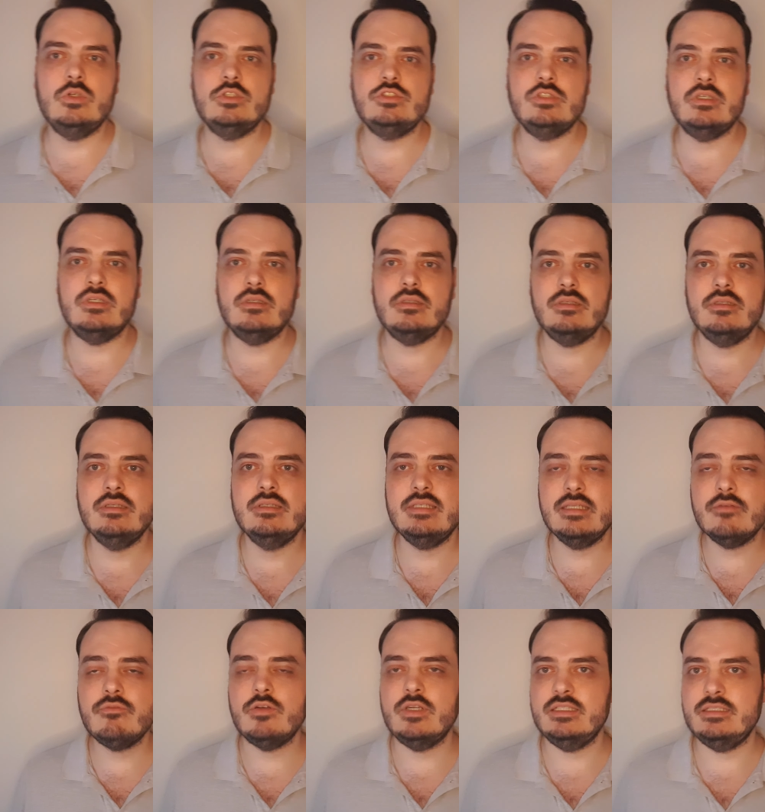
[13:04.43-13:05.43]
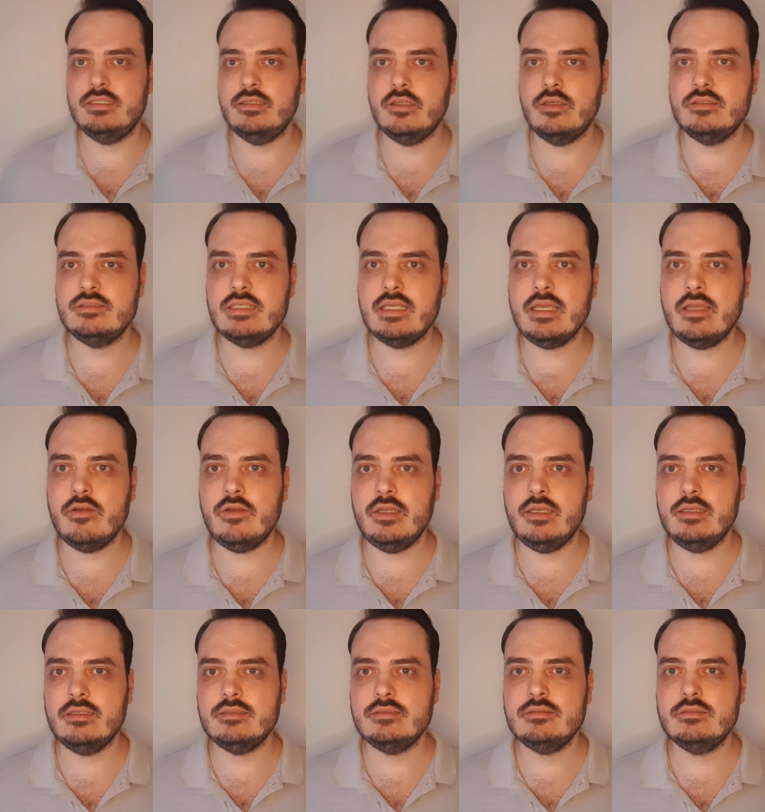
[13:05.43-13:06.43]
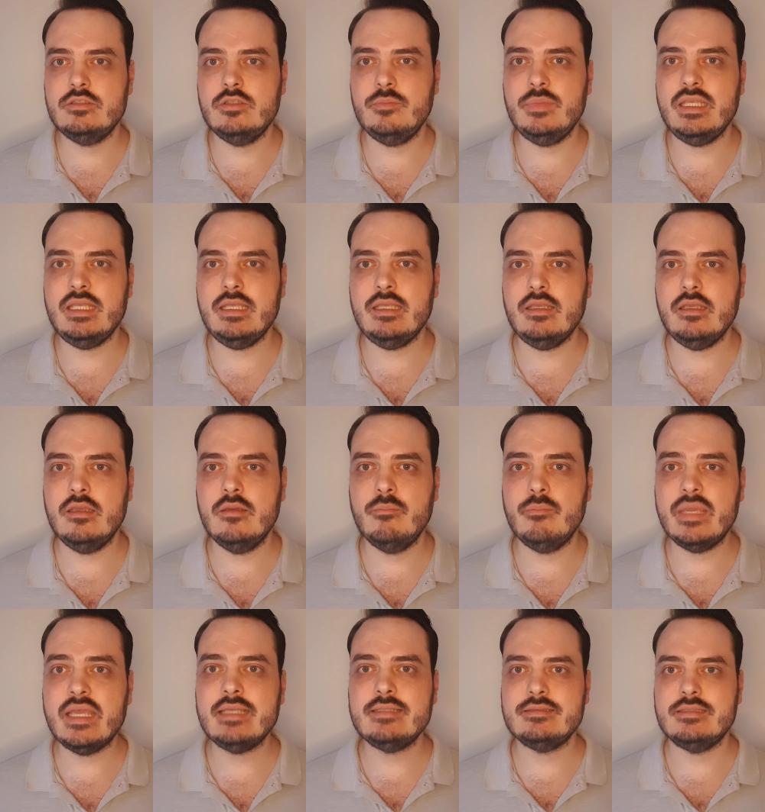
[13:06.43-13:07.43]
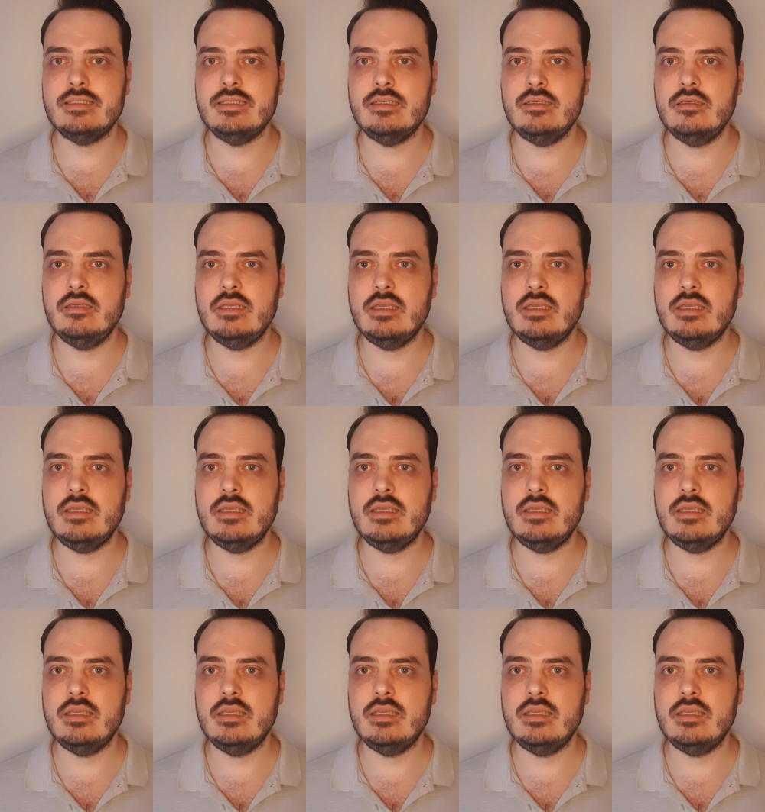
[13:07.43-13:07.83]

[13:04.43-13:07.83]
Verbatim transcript: which are different in those areas to be better